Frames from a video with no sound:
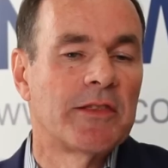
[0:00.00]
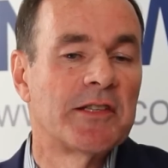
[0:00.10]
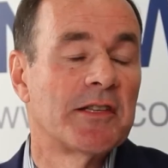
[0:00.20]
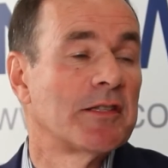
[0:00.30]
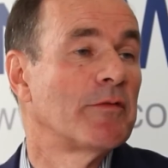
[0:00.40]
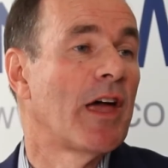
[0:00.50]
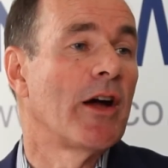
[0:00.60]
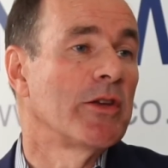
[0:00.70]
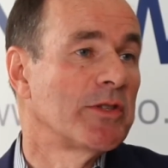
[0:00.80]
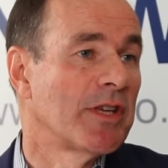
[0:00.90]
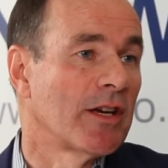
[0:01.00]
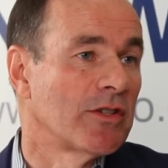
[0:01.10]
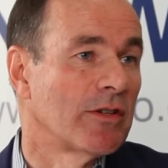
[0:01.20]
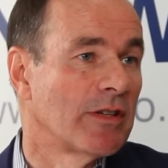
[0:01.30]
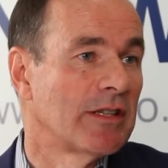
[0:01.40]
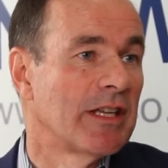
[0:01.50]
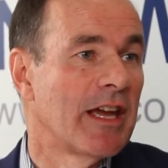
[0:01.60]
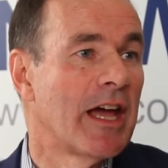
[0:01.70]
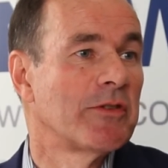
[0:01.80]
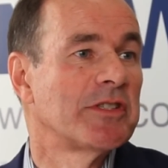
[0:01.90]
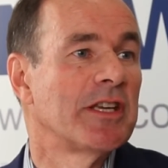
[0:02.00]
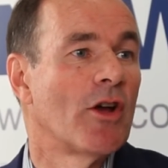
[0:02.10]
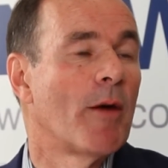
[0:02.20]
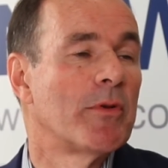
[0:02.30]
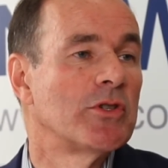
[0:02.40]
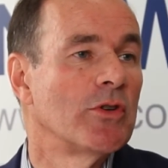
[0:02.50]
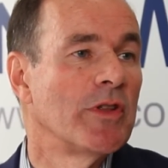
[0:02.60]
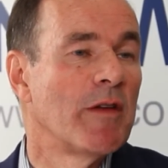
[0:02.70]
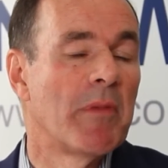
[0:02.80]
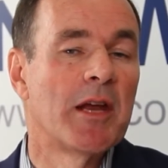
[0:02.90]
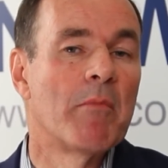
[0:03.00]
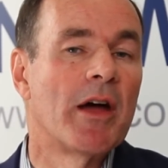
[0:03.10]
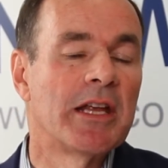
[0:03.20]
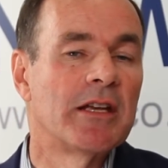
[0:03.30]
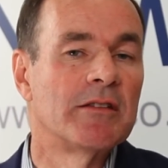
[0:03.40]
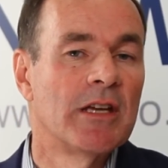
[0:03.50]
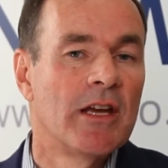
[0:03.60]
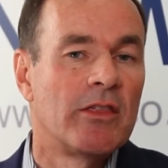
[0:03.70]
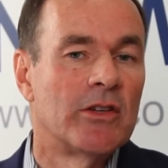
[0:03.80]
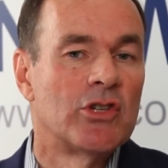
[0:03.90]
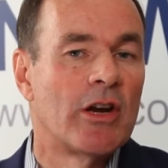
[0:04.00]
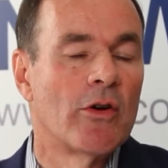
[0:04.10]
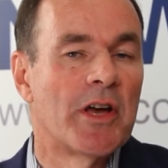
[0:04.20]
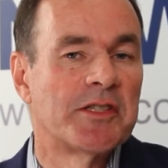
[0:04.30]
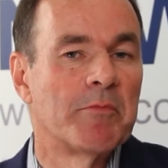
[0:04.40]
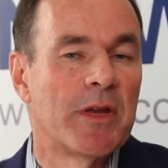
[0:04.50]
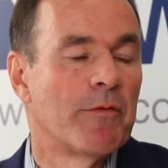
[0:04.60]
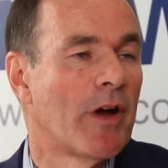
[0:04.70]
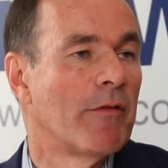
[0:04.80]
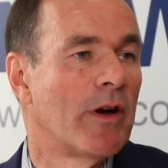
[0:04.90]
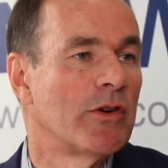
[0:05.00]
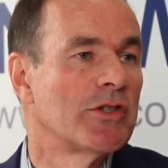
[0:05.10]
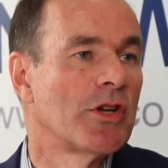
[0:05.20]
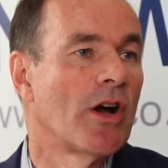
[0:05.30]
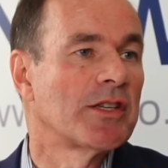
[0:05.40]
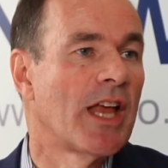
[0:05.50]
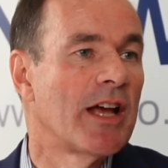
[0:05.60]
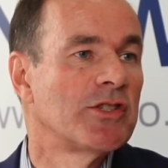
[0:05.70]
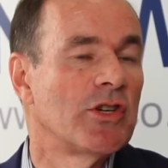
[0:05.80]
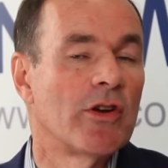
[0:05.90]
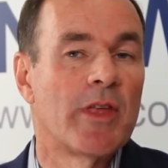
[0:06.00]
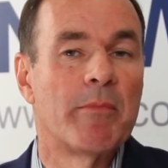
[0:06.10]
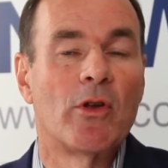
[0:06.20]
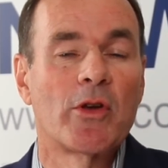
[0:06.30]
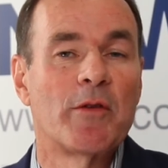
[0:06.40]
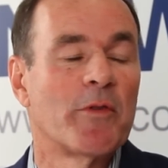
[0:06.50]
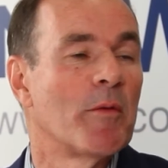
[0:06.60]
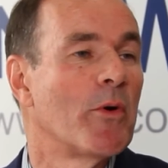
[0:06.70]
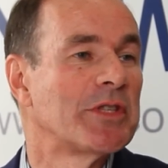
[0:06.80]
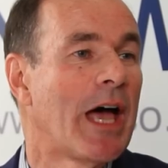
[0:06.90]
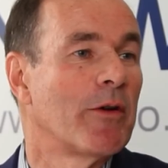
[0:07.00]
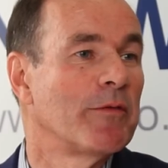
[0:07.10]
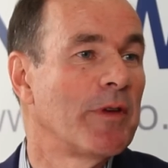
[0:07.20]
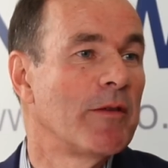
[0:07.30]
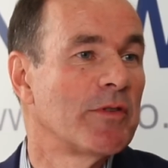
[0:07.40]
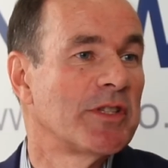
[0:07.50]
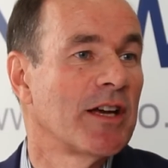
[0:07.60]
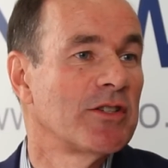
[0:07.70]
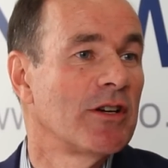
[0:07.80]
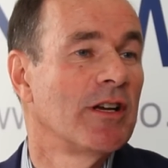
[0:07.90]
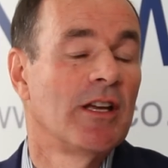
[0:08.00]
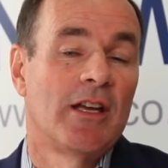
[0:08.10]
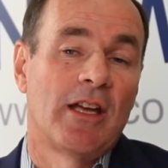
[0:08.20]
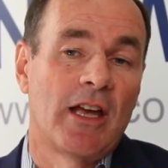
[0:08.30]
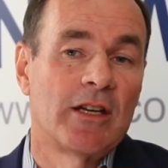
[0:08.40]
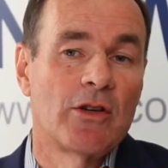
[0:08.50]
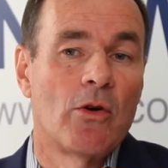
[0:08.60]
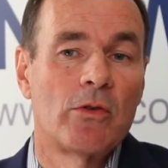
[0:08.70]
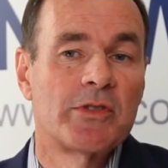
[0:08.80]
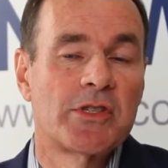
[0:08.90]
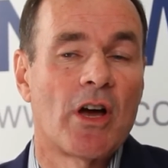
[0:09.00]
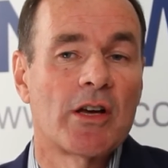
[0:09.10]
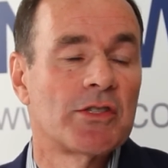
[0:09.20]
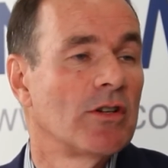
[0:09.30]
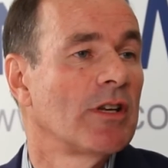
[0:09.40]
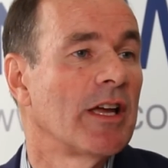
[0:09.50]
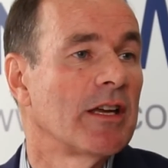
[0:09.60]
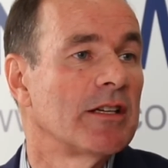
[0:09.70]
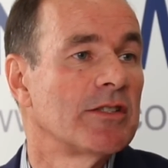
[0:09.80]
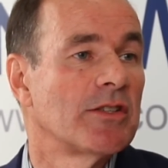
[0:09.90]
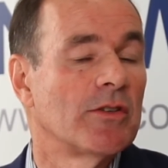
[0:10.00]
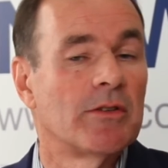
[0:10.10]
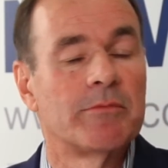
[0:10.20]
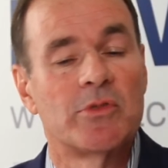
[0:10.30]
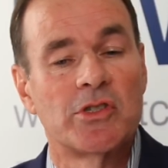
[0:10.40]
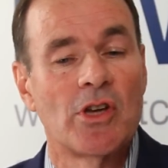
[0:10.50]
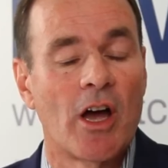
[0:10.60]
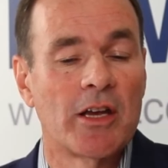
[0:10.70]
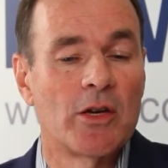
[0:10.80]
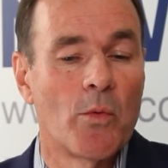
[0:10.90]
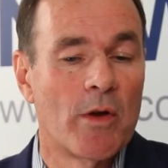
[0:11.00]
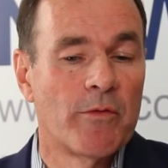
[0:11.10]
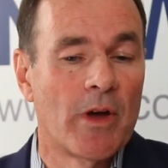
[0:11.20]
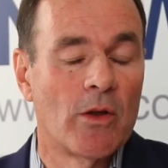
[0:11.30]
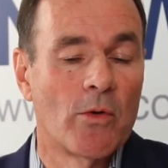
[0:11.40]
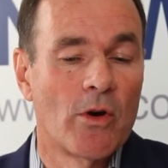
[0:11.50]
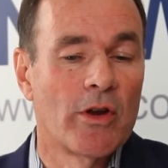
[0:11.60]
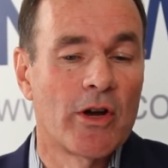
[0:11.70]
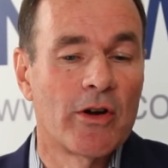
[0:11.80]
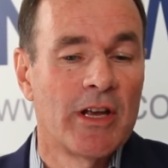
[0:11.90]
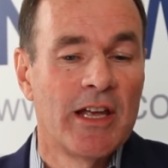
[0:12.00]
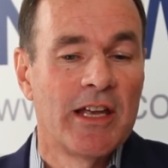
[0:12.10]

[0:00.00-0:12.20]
at this as a value sector, that they now see an opportunity. They've made money in the general S&P 500 stocks last year. They've been looking for the most out-of-favor sector, and gold stocks look like it. So I'm just talking to one fellow earlier.